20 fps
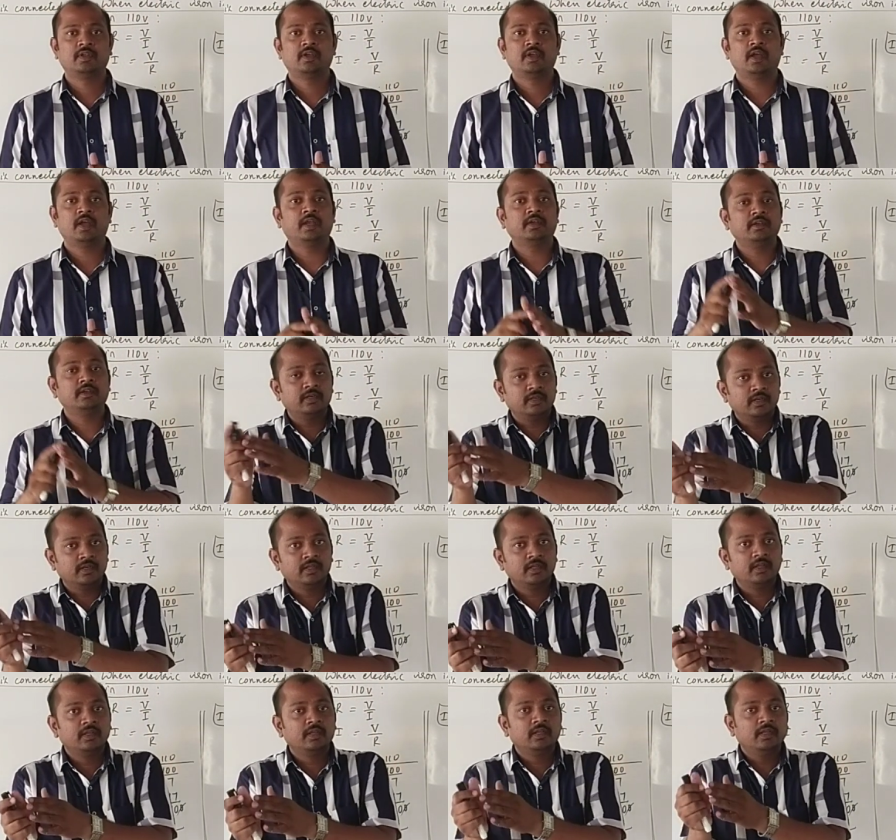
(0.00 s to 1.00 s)
And
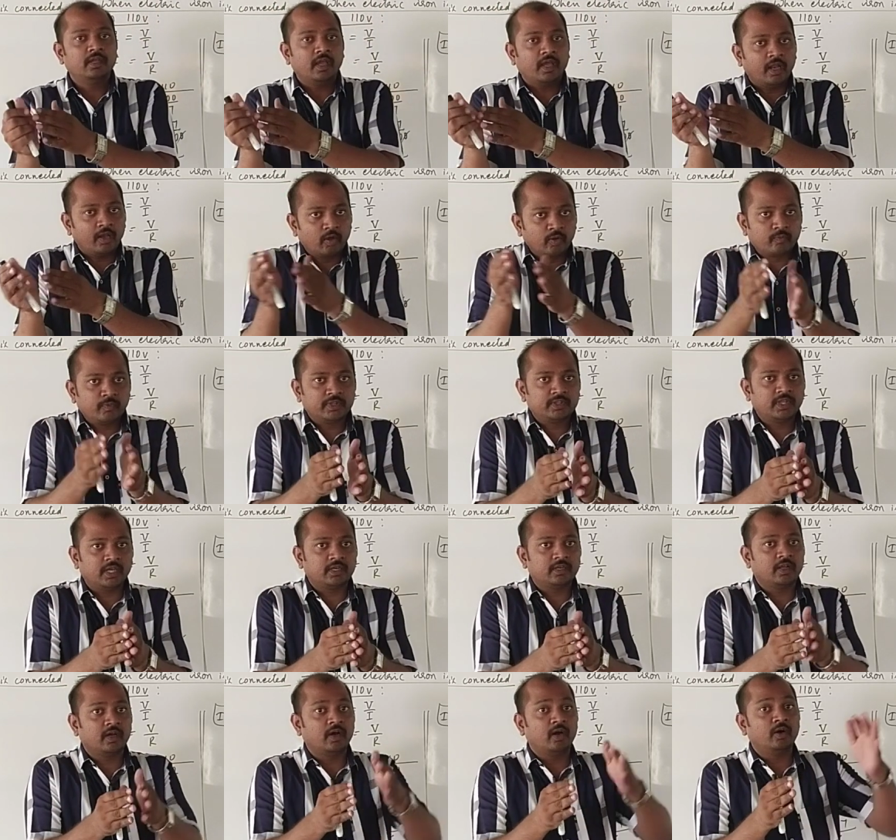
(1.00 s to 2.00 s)
along with
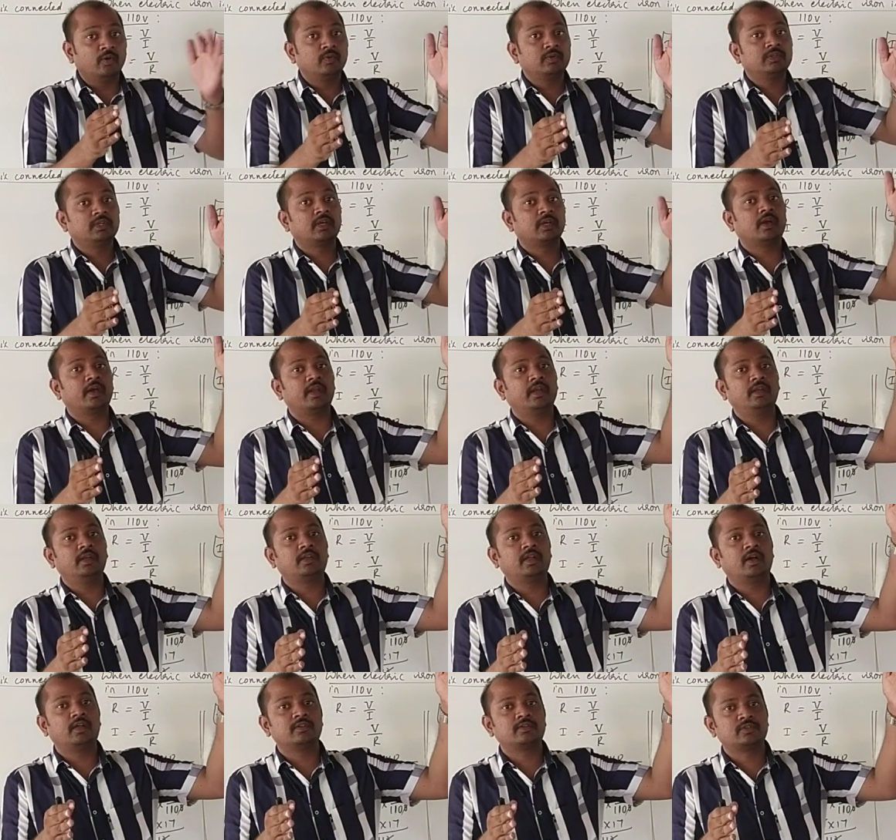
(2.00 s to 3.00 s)
that, how the current
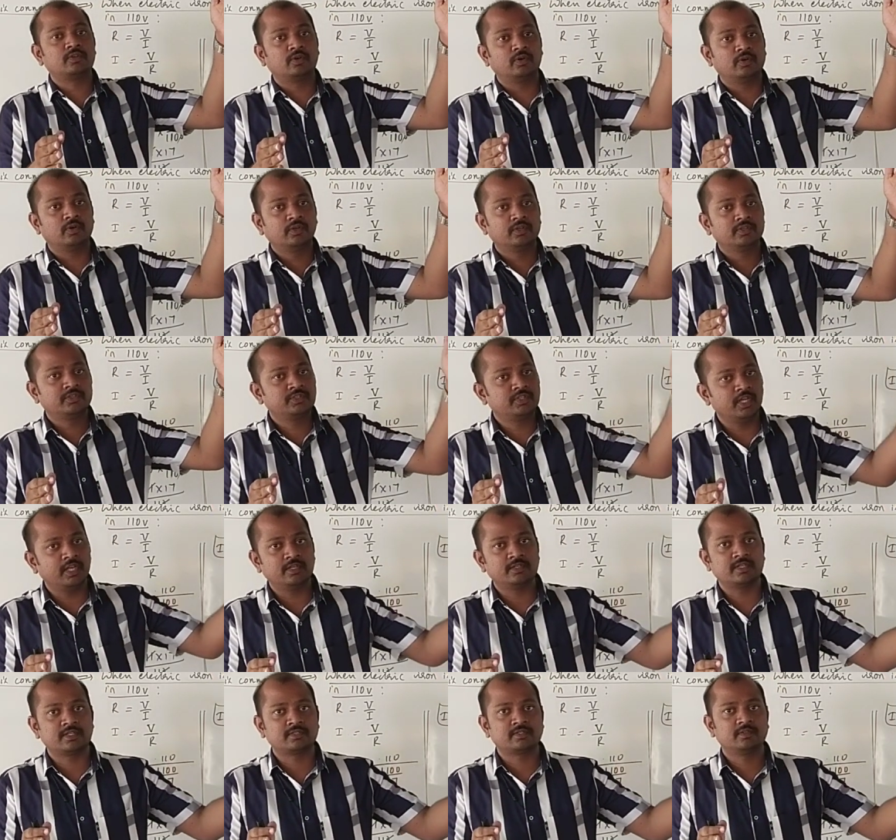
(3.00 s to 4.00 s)
also
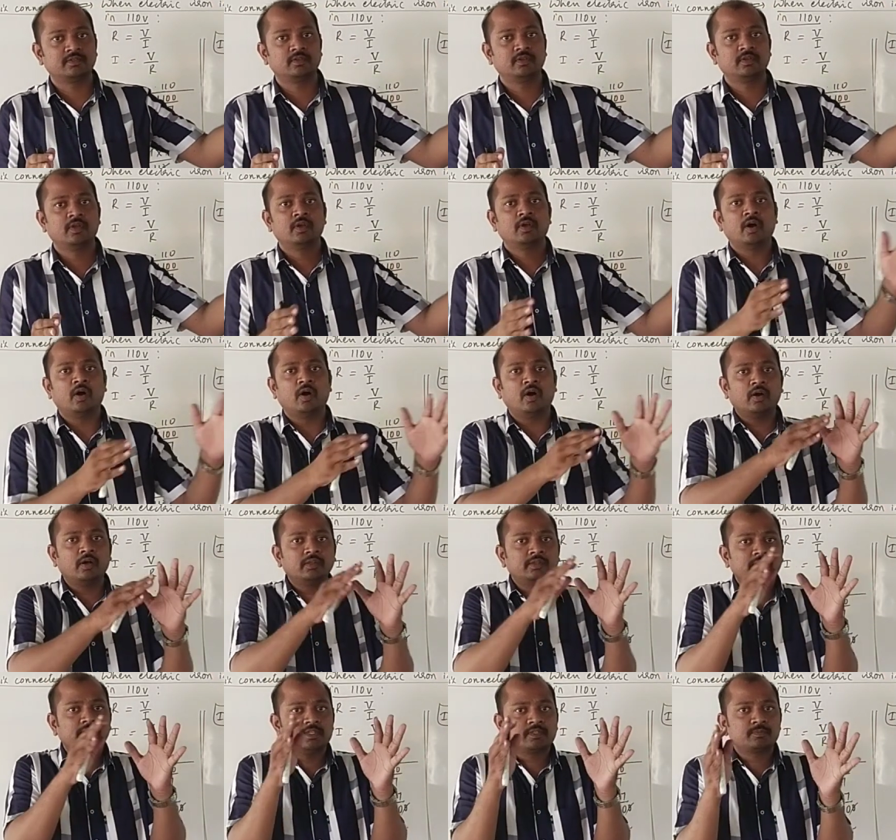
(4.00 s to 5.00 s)
changes. All
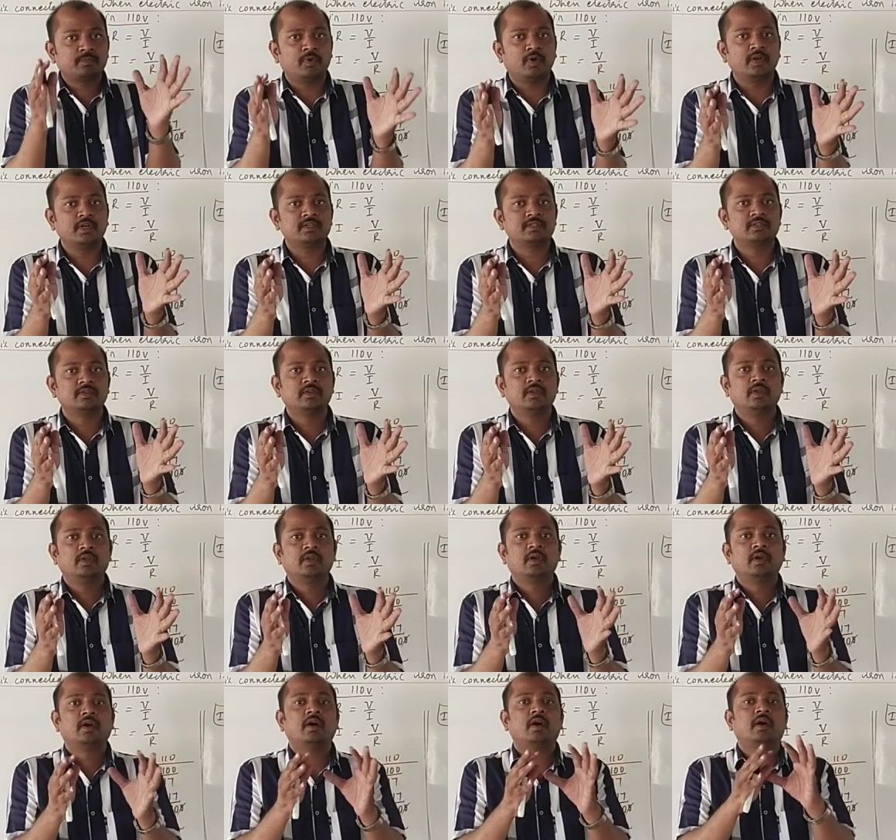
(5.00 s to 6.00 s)
these points
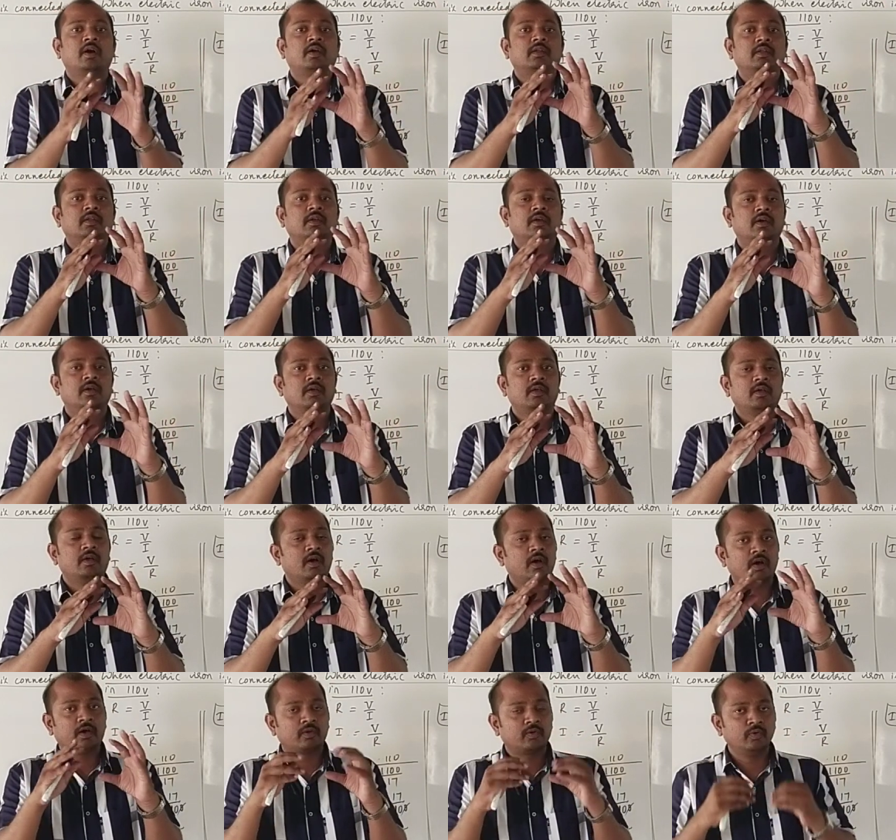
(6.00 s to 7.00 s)
are
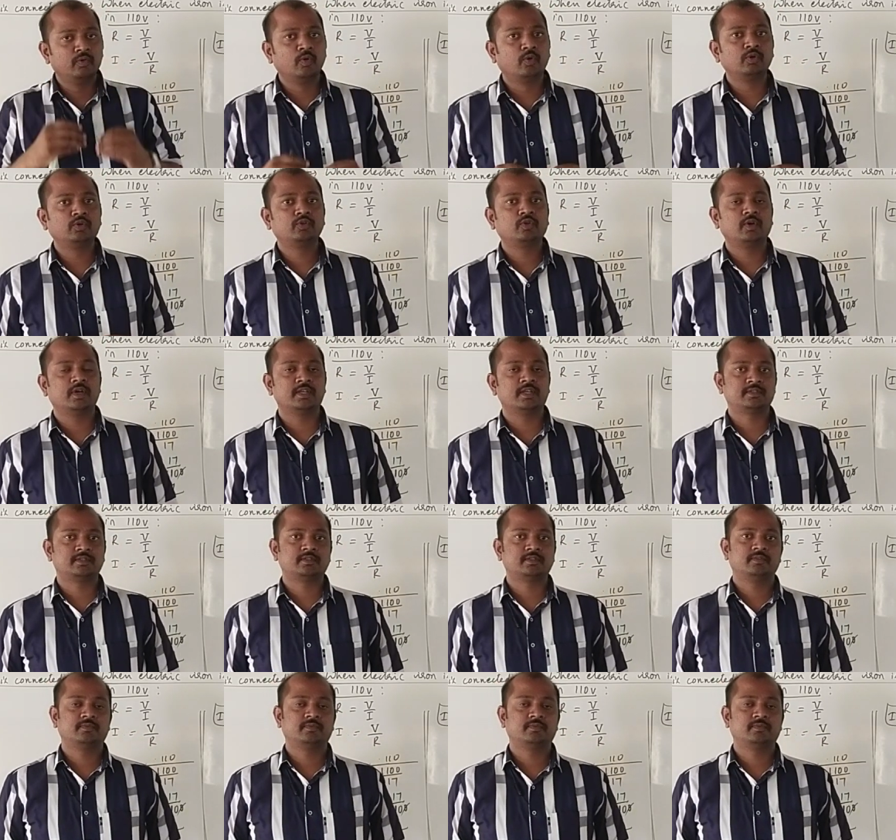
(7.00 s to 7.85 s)
known to us.